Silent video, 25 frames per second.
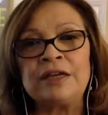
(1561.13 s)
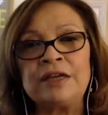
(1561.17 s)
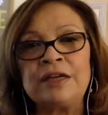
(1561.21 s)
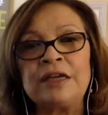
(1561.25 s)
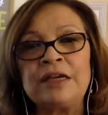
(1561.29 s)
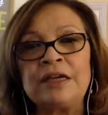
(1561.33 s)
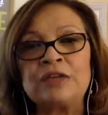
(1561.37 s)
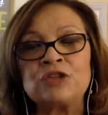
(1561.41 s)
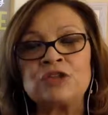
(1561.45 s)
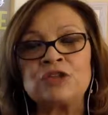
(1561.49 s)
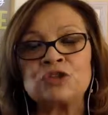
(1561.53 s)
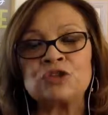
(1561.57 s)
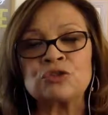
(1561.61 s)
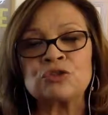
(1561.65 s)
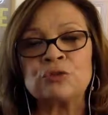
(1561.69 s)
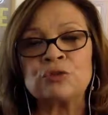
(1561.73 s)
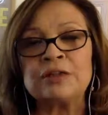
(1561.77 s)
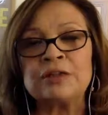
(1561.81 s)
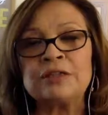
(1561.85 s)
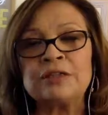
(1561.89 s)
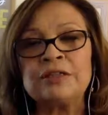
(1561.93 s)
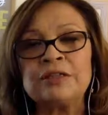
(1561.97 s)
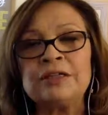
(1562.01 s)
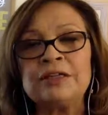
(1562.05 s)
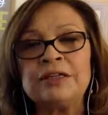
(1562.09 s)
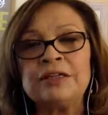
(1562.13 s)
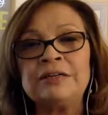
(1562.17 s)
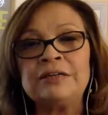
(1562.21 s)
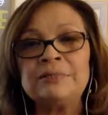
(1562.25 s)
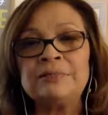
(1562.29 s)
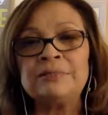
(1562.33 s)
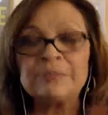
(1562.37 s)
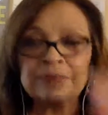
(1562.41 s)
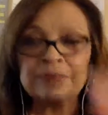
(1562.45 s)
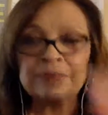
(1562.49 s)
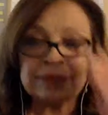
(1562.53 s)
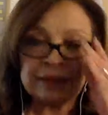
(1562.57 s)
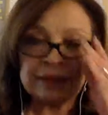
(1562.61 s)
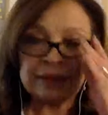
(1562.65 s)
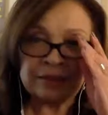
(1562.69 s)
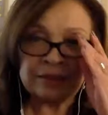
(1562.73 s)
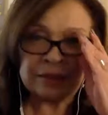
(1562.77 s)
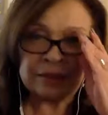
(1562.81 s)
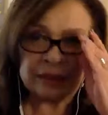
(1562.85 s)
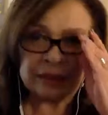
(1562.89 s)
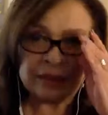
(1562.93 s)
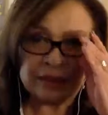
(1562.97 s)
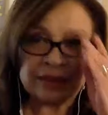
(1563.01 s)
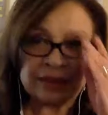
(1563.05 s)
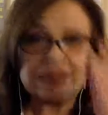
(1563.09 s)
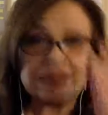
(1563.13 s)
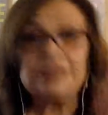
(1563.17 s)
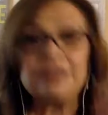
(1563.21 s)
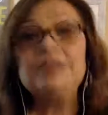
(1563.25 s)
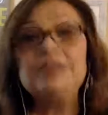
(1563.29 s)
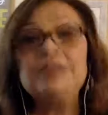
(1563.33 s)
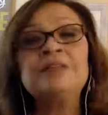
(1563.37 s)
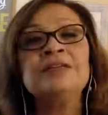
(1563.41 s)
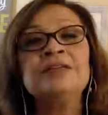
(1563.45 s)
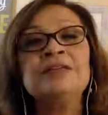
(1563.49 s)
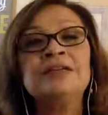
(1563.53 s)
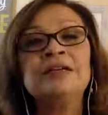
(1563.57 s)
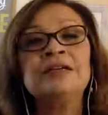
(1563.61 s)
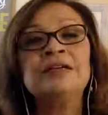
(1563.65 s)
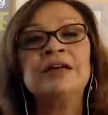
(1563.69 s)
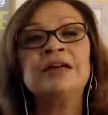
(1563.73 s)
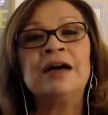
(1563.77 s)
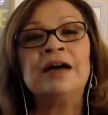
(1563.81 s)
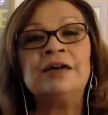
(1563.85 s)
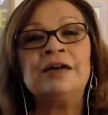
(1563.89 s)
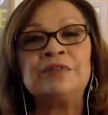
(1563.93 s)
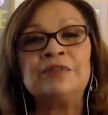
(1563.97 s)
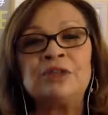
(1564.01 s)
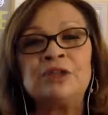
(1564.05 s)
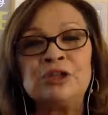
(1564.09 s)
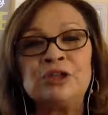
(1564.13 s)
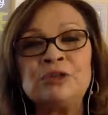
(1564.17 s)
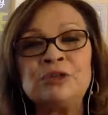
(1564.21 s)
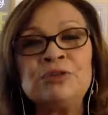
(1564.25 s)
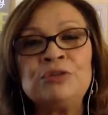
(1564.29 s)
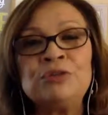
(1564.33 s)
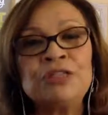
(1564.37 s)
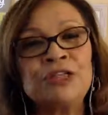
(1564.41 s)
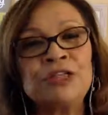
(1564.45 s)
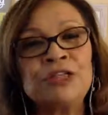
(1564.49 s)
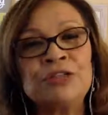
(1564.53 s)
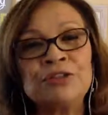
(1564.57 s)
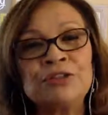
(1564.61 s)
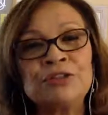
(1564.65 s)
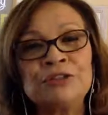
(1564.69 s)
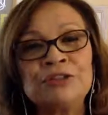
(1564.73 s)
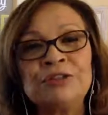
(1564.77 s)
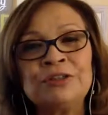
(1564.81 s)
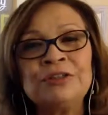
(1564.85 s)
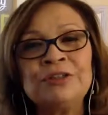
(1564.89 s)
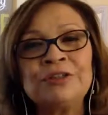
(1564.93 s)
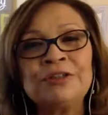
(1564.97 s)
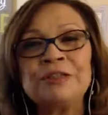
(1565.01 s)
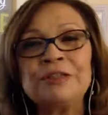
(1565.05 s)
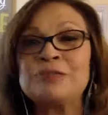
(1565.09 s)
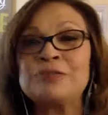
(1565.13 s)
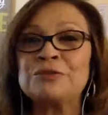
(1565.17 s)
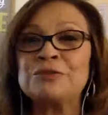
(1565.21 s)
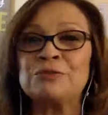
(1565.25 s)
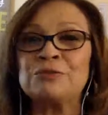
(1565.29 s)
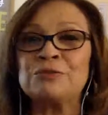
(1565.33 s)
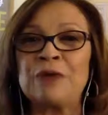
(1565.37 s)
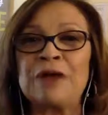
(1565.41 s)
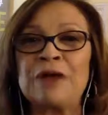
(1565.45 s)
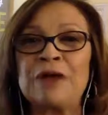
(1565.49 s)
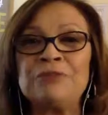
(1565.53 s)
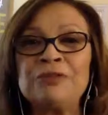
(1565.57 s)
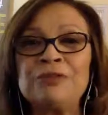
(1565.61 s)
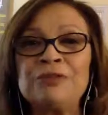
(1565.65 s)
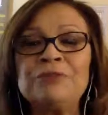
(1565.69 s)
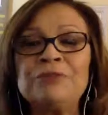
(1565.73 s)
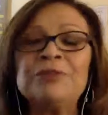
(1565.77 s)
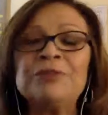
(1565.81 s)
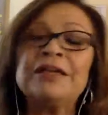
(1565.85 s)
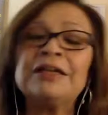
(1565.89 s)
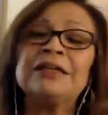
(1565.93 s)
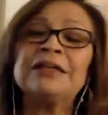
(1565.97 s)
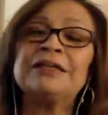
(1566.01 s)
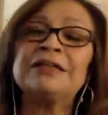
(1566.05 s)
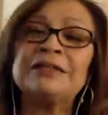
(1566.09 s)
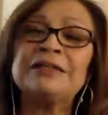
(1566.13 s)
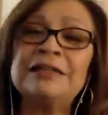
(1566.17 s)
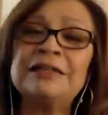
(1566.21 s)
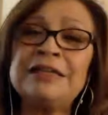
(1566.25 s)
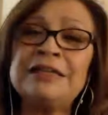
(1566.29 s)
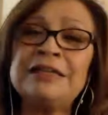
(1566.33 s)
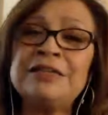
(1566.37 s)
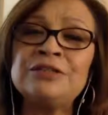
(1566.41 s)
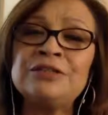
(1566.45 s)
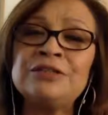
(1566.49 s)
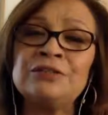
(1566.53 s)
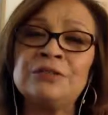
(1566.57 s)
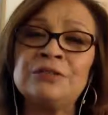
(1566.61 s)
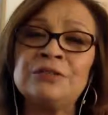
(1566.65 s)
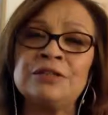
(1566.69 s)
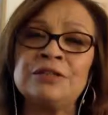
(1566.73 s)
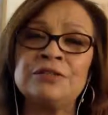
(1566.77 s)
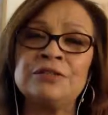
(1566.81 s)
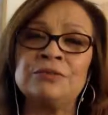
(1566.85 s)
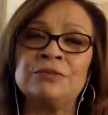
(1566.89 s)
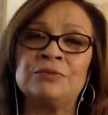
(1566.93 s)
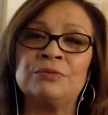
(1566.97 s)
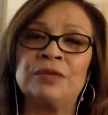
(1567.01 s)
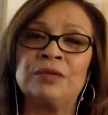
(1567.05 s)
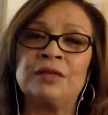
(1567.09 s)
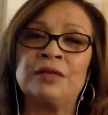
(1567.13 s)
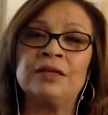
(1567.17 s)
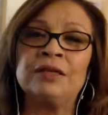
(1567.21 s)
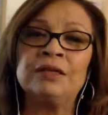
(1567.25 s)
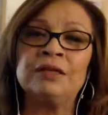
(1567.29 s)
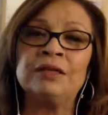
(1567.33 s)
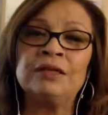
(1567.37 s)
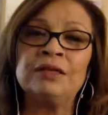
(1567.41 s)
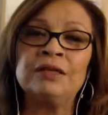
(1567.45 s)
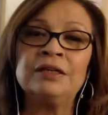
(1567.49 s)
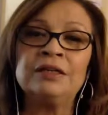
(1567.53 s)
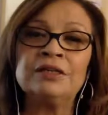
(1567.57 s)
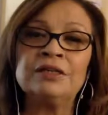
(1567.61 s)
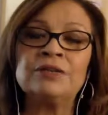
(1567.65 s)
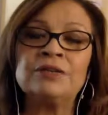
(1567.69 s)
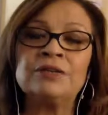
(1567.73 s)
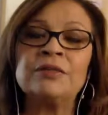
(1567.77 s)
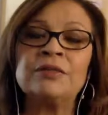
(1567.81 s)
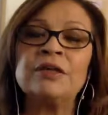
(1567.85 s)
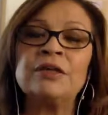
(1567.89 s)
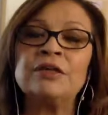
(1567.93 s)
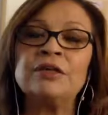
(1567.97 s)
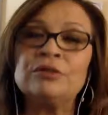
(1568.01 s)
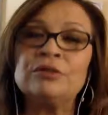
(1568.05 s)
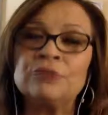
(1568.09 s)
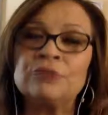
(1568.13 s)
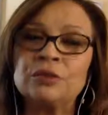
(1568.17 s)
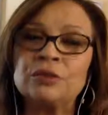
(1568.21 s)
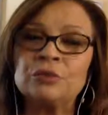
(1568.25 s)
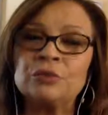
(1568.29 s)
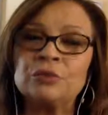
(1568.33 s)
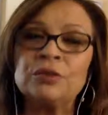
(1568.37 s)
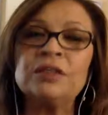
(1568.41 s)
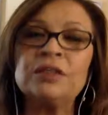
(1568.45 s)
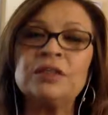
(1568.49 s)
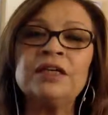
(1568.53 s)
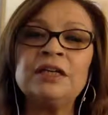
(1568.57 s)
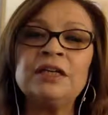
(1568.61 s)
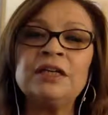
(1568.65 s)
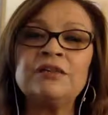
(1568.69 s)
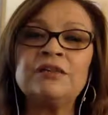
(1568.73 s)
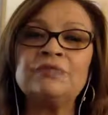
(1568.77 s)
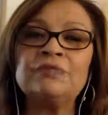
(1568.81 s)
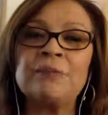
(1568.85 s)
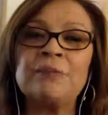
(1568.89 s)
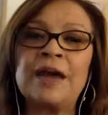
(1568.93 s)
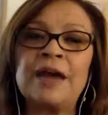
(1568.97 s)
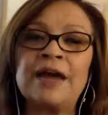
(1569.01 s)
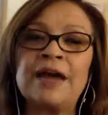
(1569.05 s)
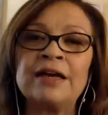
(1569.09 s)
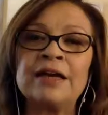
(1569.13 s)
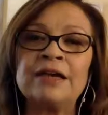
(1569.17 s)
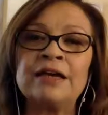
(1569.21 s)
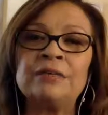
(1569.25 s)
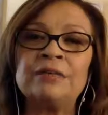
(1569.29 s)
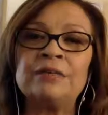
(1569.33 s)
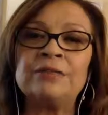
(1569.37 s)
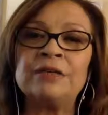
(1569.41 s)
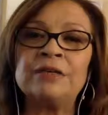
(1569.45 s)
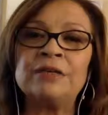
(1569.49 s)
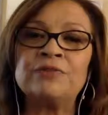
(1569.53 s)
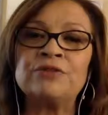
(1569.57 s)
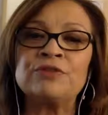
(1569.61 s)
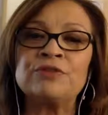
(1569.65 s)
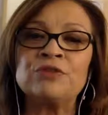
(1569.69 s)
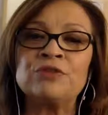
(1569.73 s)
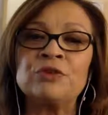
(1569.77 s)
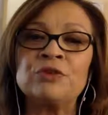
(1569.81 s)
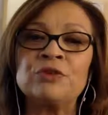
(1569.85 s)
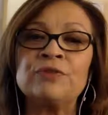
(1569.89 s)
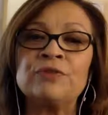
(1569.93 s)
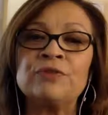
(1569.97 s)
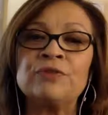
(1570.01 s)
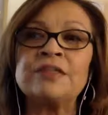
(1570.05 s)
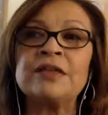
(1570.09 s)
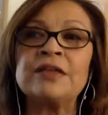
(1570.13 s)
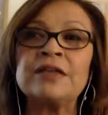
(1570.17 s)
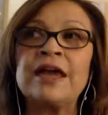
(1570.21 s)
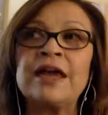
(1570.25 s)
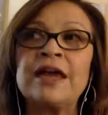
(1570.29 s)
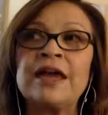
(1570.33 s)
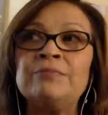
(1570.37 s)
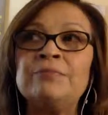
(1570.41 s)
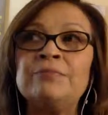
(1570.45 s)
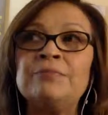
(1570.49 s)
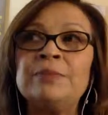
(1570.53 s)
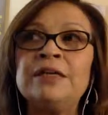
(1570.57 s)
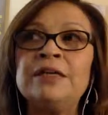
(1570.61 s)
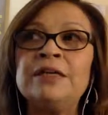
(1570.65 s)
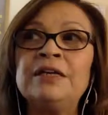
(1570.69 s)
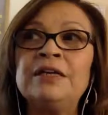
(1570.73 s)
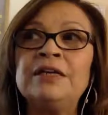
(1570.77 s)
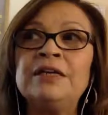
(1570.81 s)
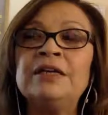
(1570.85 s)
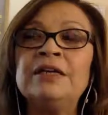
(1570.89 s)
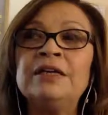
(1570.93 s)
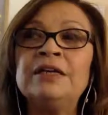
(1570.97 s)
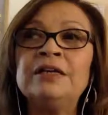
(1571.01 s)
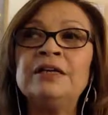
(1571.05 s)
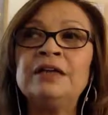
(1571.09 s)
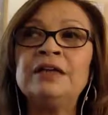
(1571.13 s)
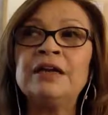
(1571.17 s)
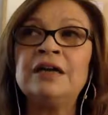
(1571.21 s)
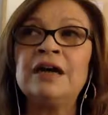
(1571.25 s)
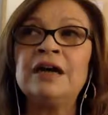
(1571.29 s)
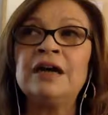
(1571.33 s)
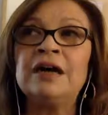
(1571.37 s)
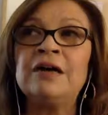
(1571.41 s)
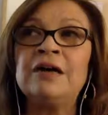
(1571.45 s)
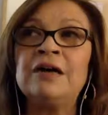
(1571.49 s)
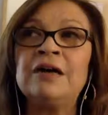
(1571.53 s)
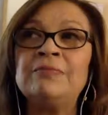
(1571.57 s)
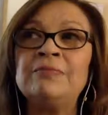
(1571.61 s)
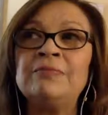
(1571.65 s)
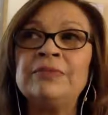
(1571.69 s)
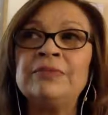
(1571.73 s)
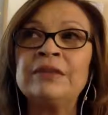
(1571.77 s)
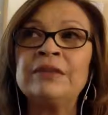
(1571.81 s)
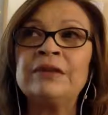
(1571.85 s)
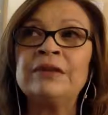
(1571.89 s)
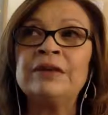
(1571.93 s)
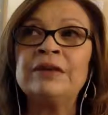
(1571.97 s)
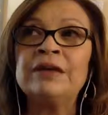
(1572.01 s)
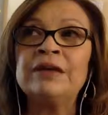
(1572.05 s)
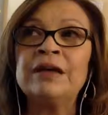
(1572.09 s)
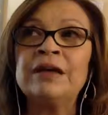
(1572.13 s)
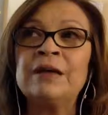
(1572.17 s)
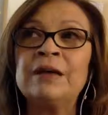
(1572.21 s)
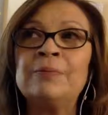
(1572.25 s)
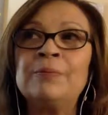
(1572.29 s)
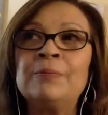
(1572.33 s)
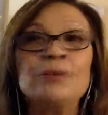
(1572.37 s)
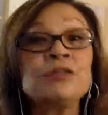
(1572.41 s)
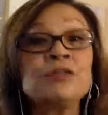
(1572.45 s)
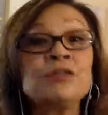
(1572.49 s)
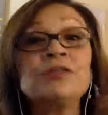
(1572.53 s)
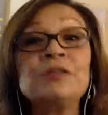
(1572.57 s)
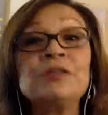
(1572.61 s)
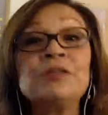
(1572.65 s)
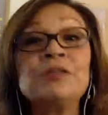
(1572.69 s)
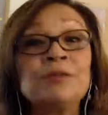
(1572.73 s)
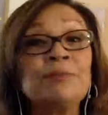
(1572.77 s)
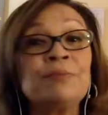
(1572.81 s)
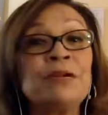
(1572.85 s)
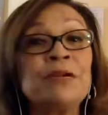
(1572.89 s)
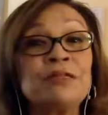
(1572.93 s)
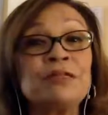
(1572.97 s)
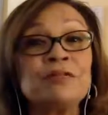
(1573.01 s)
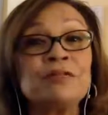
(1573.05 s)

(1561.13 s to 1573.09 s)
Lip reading: and strengthening the needs of a new teacher that's around you at least once a week, so that you can really give back and be of service and be a person that pays it